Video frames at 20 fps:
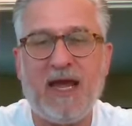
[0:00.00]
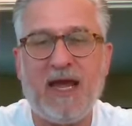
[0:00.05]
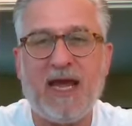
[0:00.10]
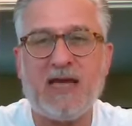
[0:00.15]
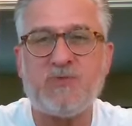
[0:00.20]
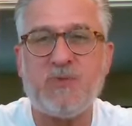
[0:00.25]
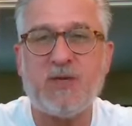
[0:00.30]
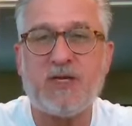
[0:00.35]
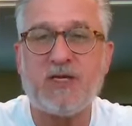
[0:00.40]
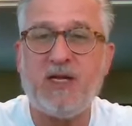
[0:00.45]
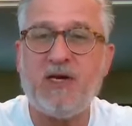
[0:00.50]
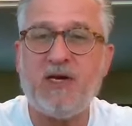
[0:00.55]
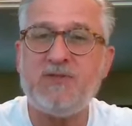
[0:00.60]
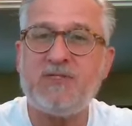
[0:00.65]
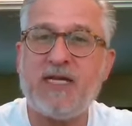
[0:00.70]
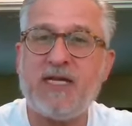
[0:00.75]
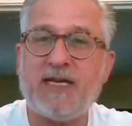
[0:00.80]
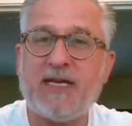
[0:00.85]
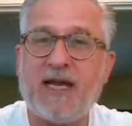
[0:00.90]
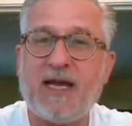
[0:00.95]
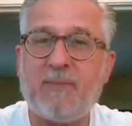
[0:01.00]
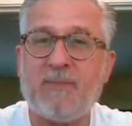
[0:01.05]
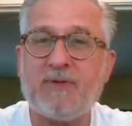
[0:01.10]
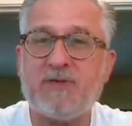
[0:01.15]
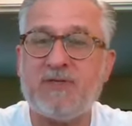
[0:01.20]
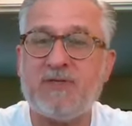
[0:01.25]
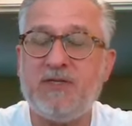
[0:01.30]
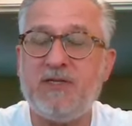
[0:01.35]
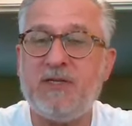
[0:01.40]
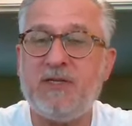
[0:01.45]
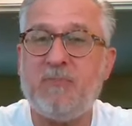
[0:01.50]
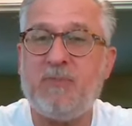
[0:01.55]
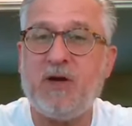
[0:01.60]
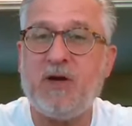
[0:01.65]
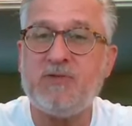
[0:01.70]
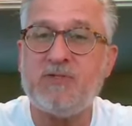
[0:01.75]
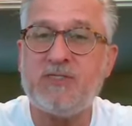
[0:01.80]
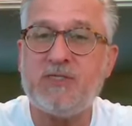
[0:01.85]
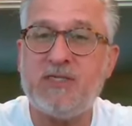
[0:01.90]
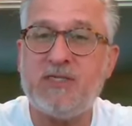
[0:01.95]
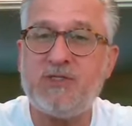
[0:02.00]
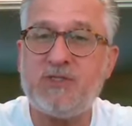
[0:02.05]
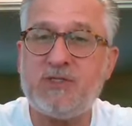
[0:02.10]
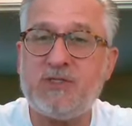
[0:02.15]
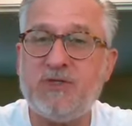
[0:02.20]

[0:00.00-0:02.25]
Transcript: As we close, take an opportunity to post this